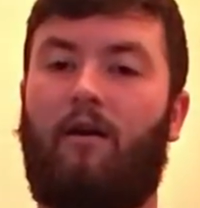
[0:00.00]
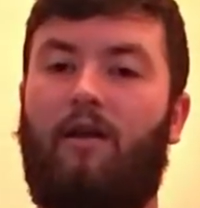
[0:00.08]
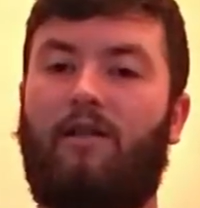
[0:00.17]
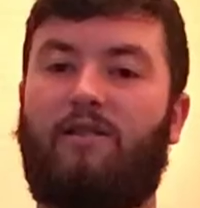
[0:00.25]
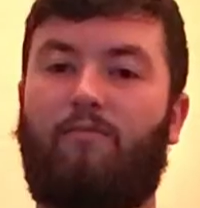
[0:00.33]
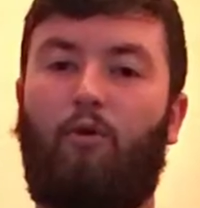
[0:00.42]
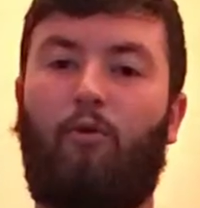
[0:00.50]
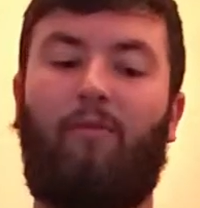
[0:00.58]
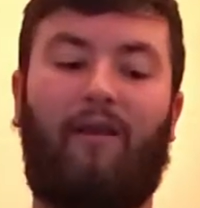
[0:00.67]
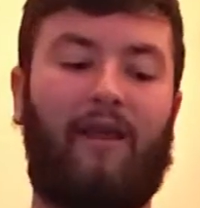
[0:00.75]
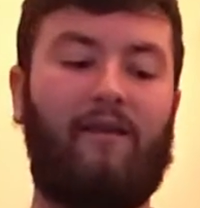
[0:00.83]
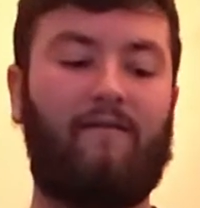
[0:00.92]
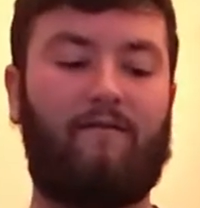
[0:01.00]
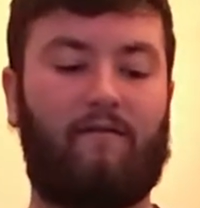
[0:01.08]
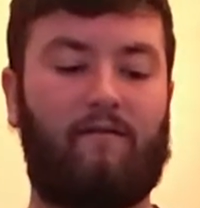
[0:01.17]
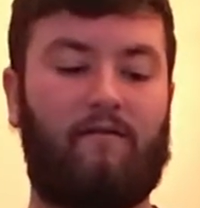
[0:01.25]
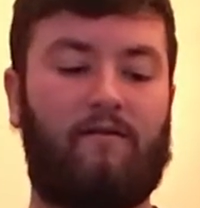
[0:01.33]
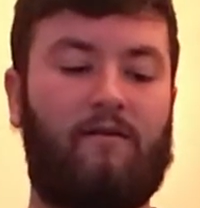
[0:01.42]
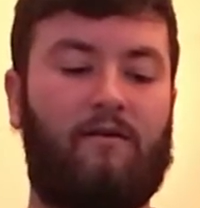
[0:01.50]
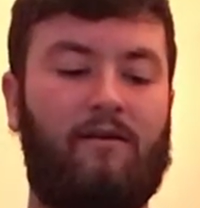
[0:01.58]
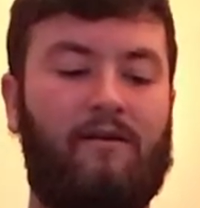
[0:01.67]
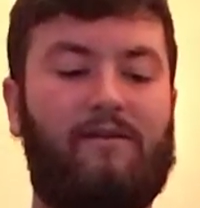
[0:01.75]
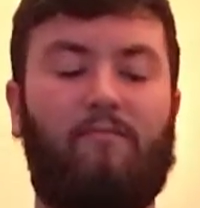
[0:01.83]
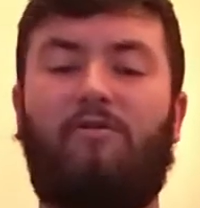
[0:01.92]
a small plate,
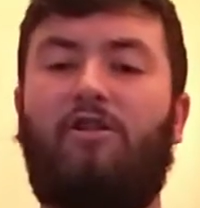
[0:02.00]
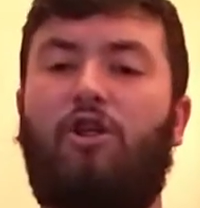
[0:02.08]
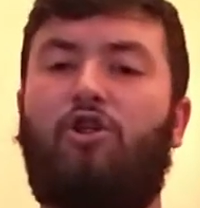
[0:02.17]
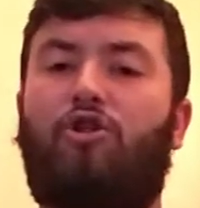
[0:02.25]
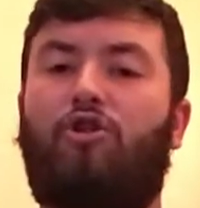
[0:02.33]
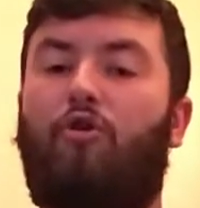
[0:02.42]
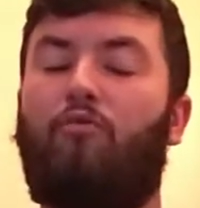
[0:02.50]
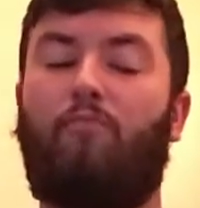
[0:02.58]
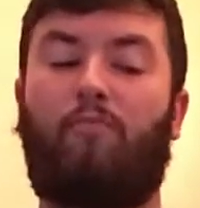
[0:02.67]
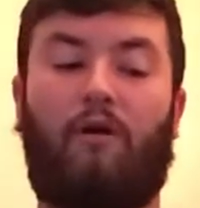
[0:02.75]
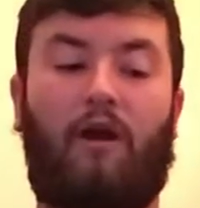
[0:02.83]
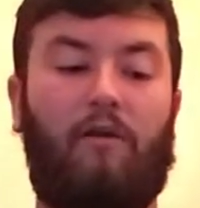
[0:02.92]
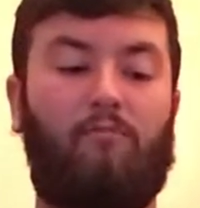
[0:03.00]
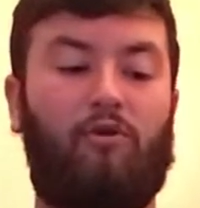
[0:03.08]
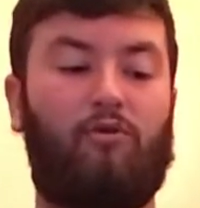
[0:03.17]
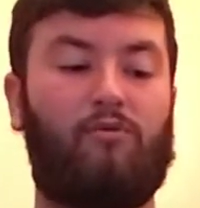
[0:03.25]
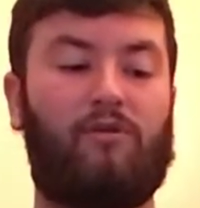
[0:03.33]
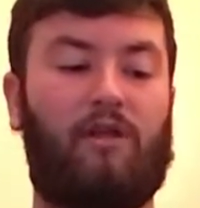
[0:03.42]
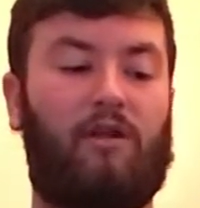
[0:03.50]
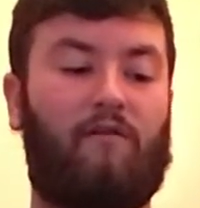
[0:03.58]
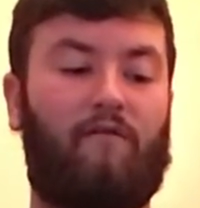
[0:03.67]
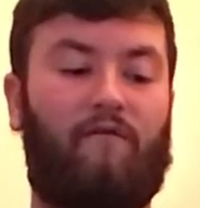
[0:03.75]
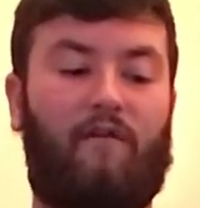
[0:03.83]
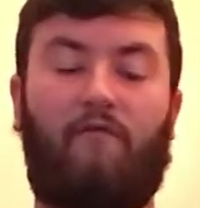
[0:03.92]
some dish soap. I'm using
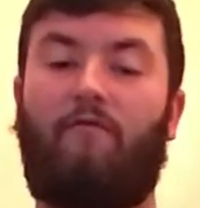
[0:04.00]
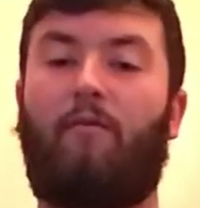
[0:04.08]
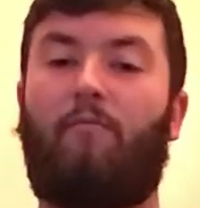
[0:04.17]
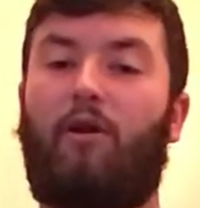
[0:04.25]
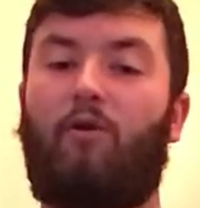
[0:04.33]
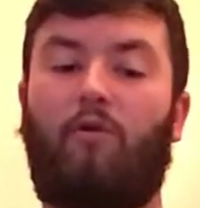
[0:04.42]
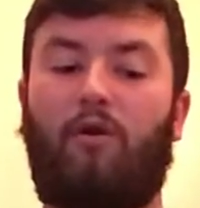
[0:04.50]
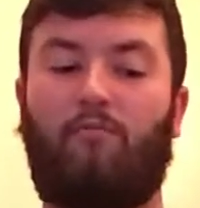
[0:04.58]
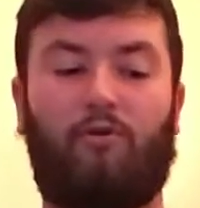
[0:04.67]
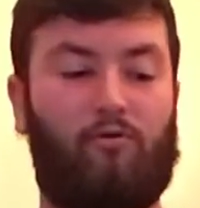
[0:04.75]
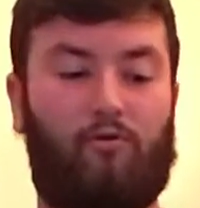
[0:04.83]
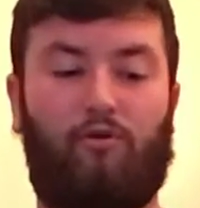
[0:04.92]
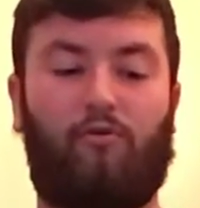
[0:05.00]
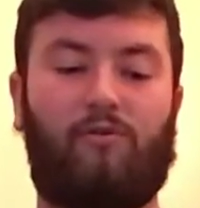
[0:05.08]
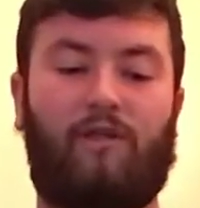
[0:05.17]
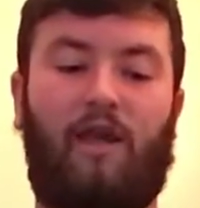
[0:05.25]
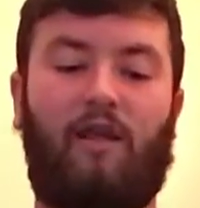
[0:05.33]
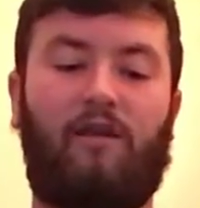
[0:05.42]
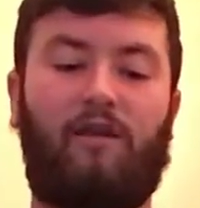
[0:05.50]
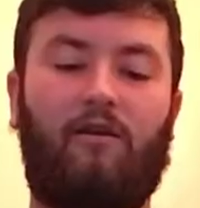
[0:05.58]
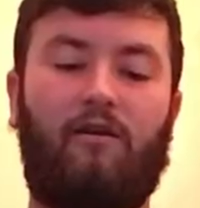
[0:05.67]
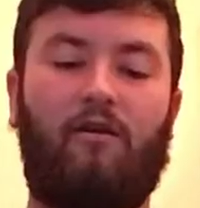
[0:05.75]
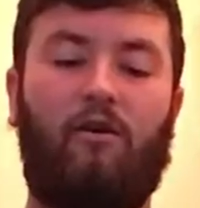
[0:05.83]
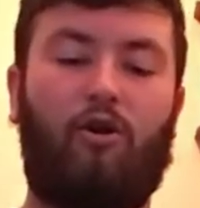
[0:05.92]
Fairy Up Liquid, but you can use any
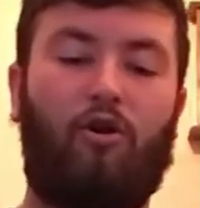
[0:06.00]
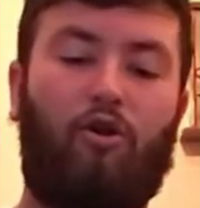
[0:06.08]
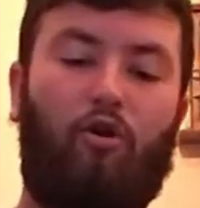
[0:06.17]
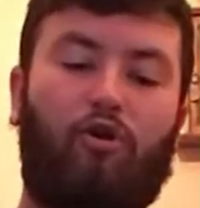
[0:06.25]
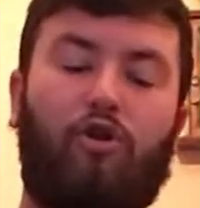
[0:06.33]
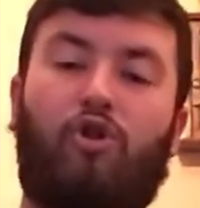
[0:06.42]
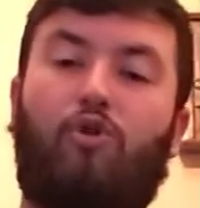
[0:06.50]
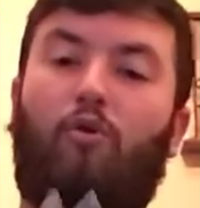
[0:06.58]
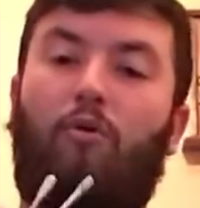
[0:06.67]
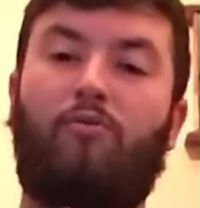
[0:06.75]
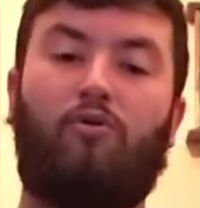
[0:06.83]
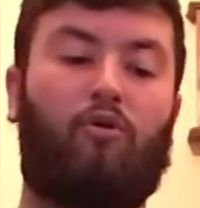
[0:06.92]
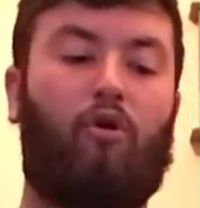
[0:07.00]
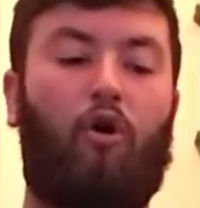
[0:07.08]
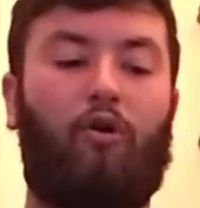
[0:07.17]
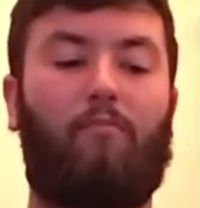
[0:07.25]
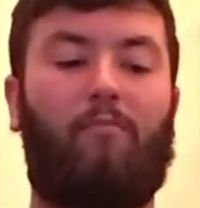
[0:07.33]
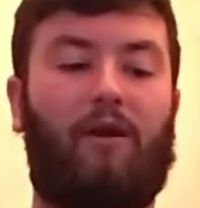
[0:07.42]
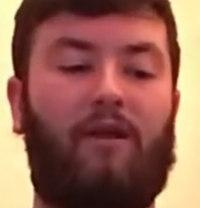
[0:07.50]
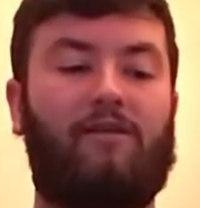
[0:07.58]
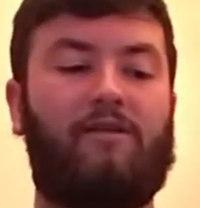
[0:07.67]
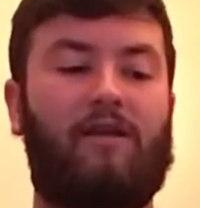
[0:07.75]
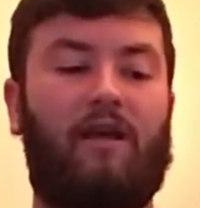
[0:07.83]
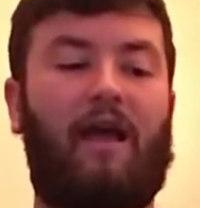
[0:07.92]
cotton swabs or cotton
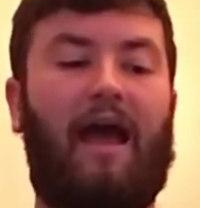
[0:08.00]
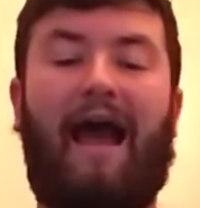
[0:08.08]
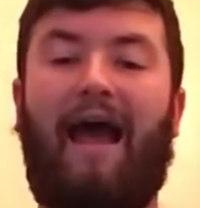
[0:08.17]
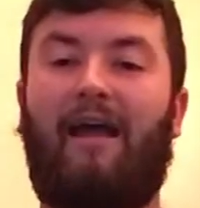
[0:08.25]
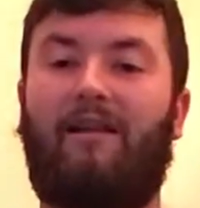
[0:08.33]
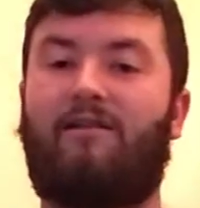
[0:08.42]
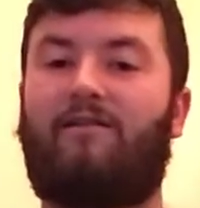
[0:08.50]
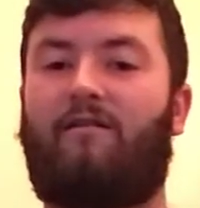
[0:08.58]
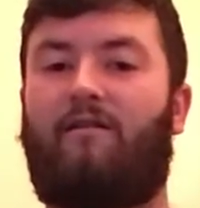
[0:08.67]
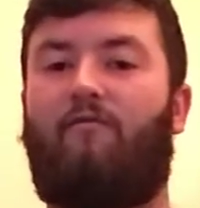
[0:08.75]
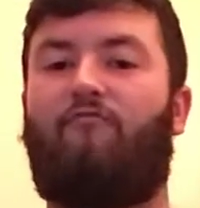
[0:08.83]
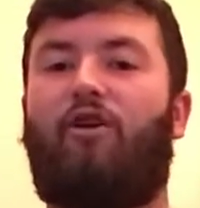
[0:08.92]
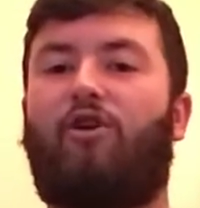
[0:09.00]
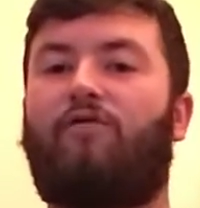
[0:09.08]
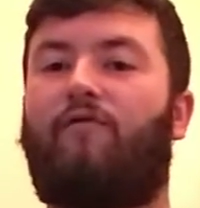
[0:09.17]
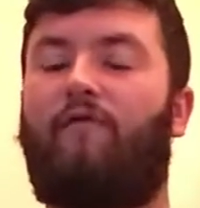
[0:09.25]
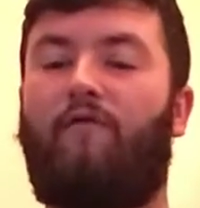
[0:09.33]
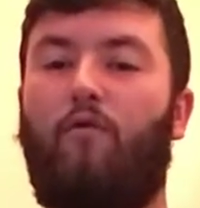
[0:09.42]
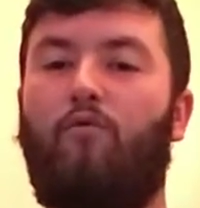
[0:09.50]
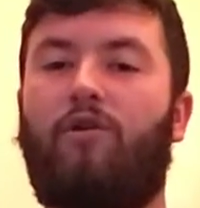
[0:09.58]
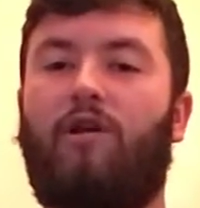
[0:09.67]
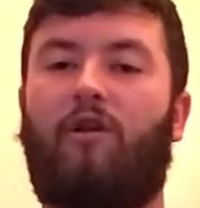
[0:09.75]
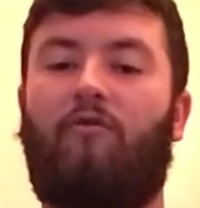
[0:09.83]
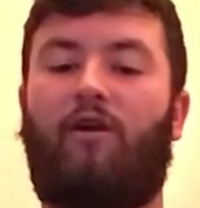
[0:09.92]
buds, and a range of food
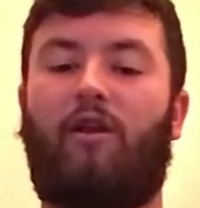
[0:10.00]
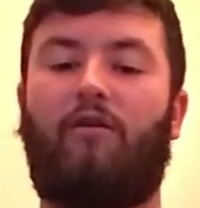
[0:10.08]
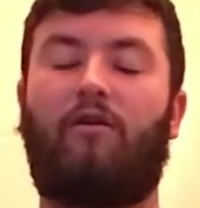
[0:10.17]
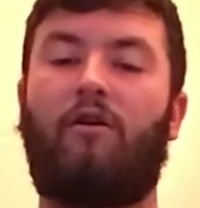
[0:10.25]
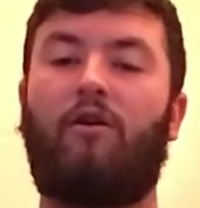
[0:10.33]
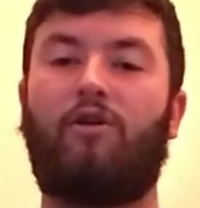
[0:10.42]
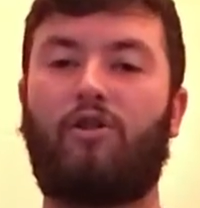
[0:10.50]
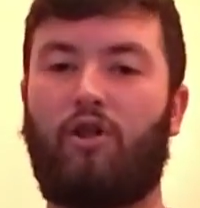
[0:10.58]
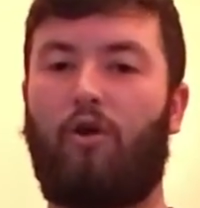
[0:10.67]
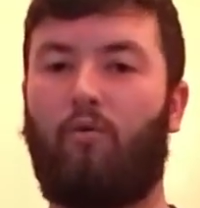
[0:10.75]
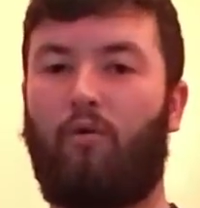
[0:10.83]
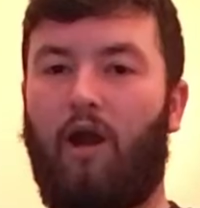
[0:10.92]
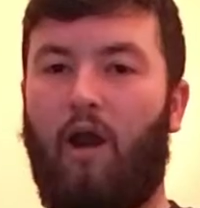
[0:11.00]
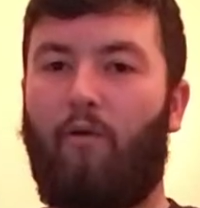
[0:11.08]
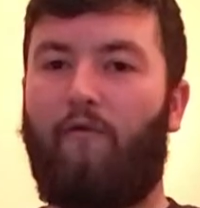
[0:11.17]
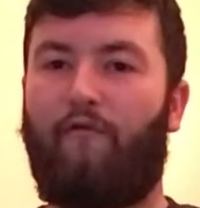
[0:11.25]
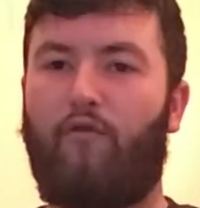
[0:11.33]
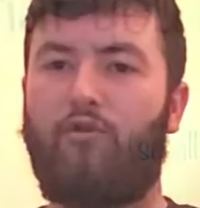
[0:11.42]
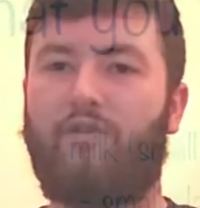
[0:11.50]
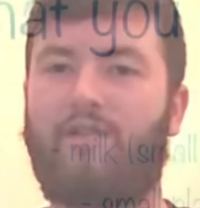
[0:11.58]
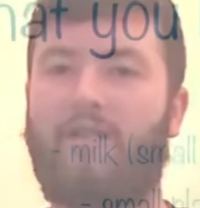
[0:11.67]
colouring. So, our first